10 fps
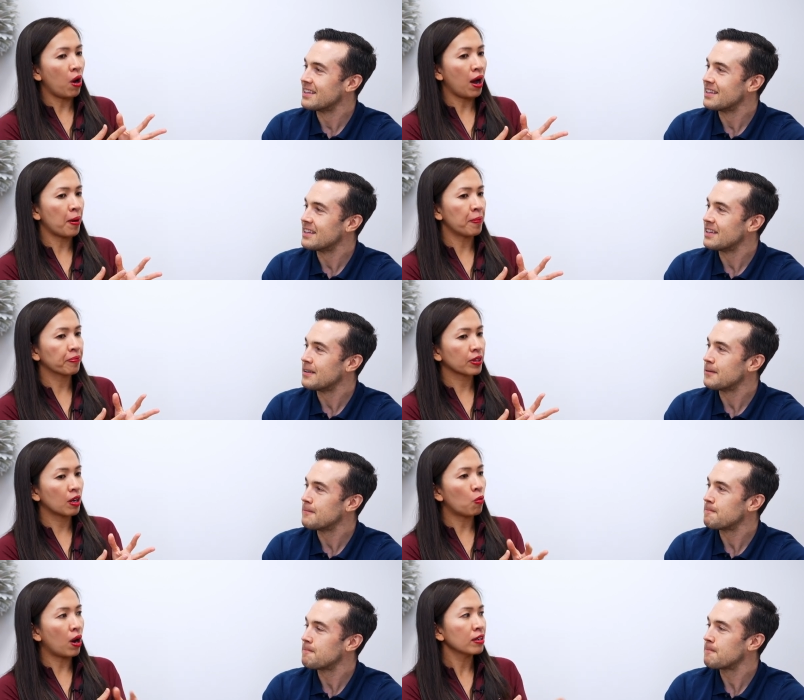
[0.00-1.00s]
Speaker 1: um,
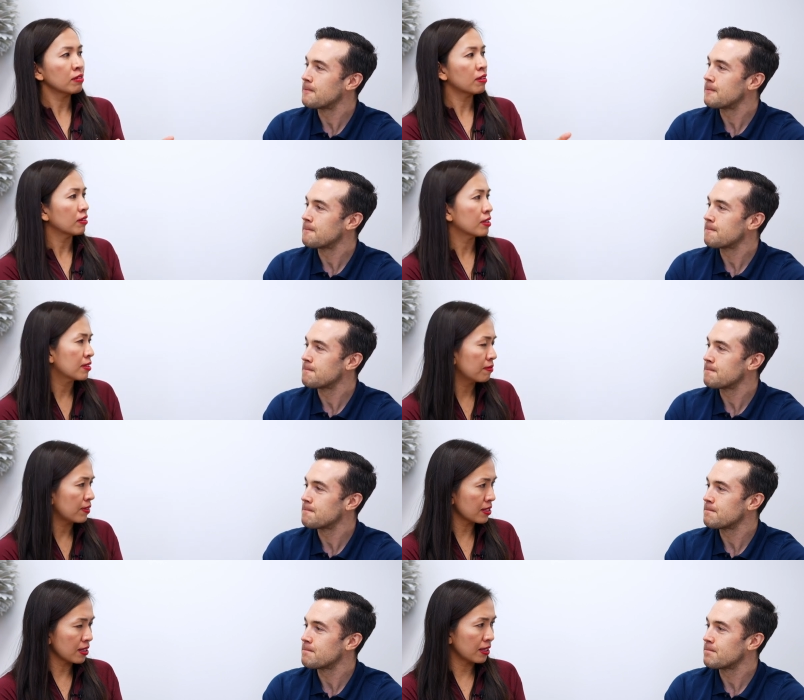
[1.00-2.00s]
why are you not
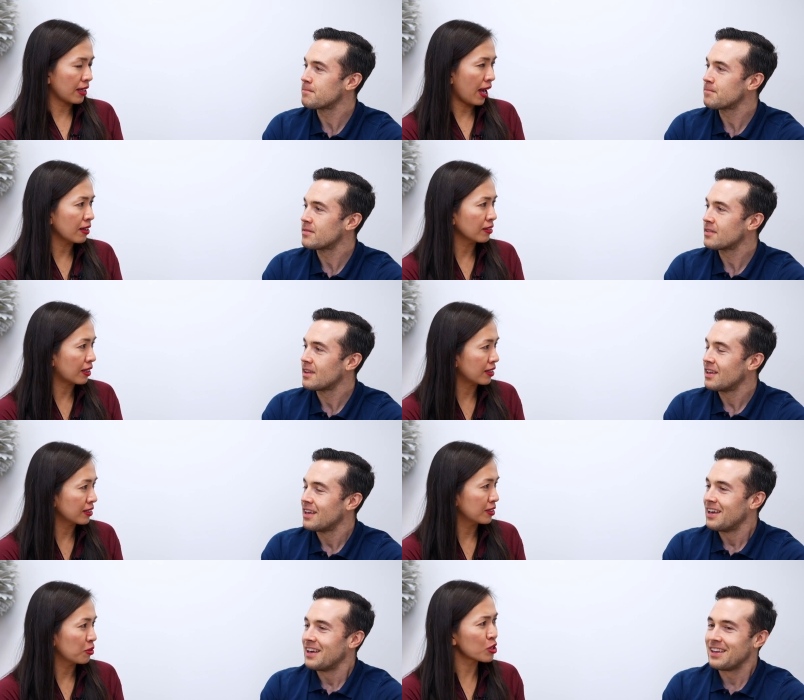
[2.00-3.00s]
investing in Canada?
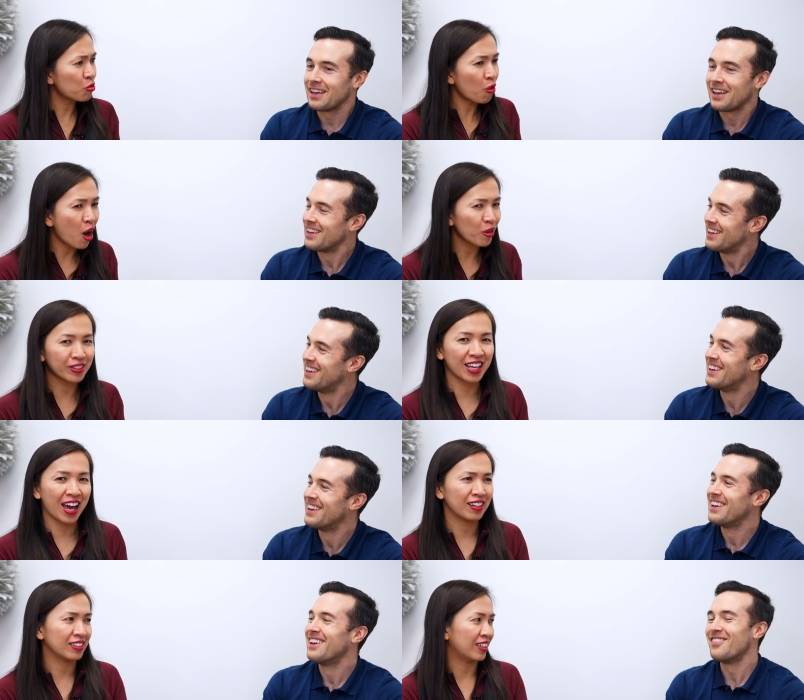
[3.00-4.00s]
What's yeah. wrong with
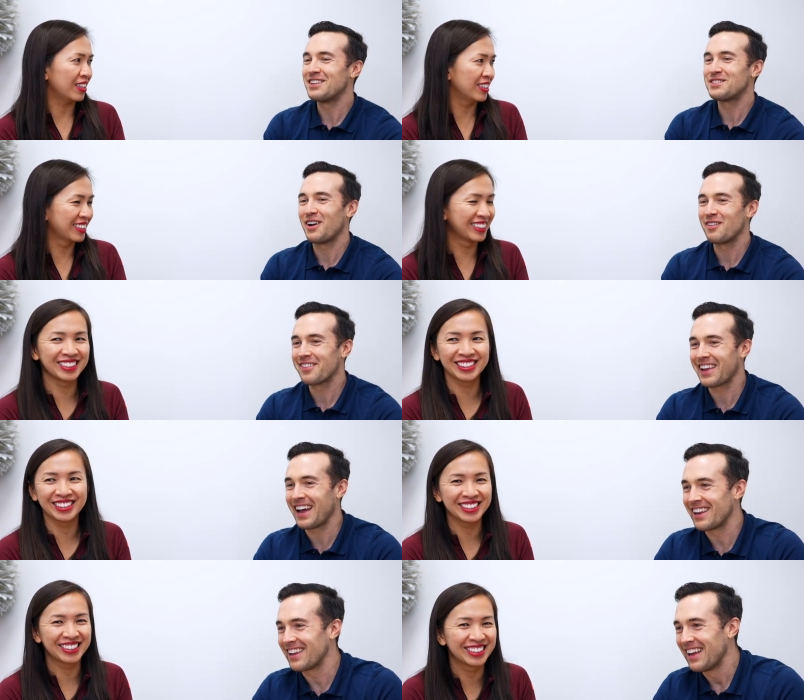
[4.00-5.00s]
Canada? What's wrong with
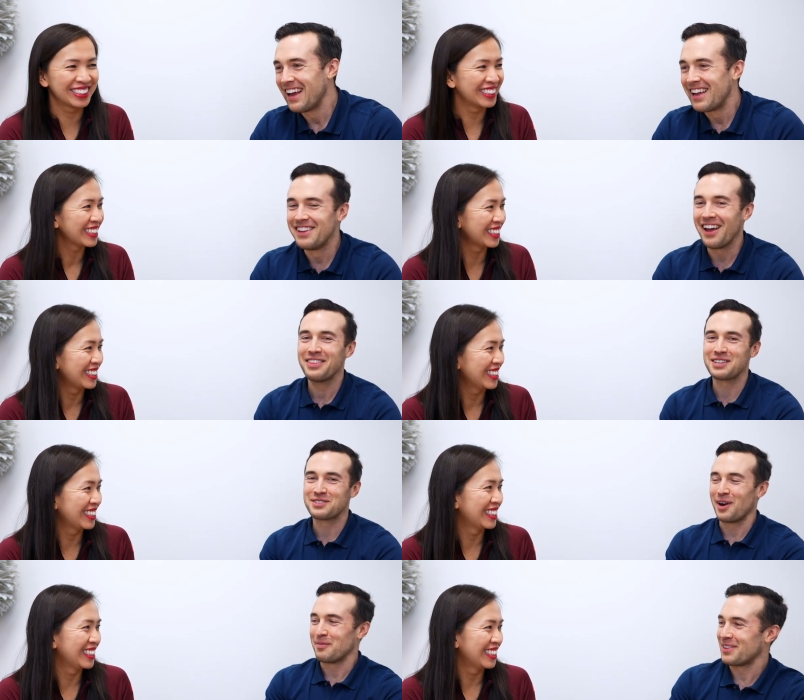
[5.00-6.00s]
Canada?
Speaker 2: Nothing's
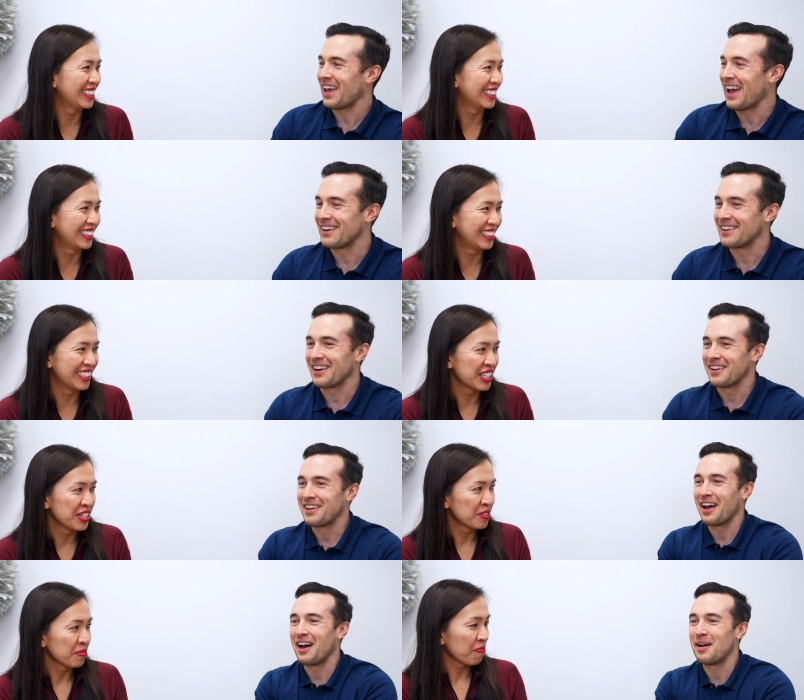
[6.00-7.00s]
wrong with Canada.
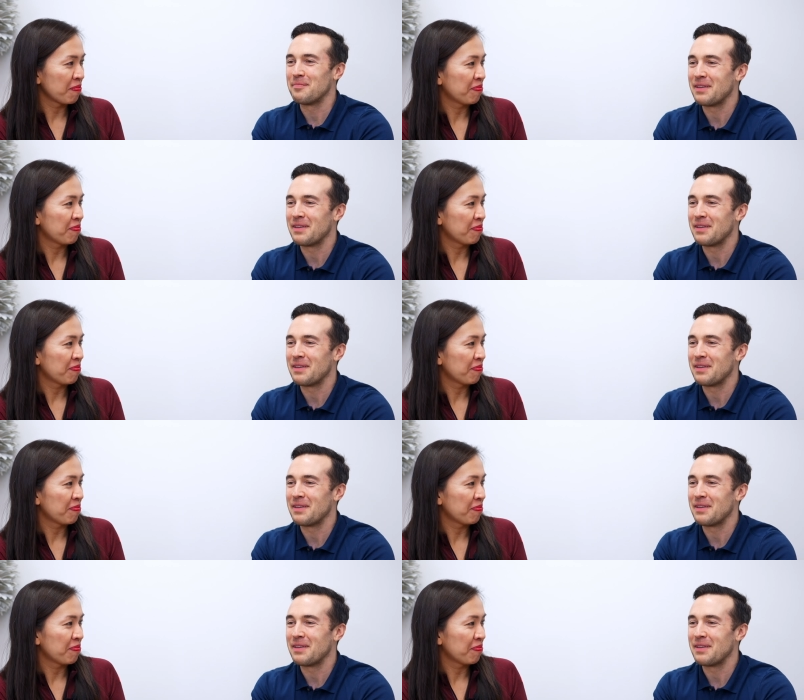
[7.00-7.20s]
Um,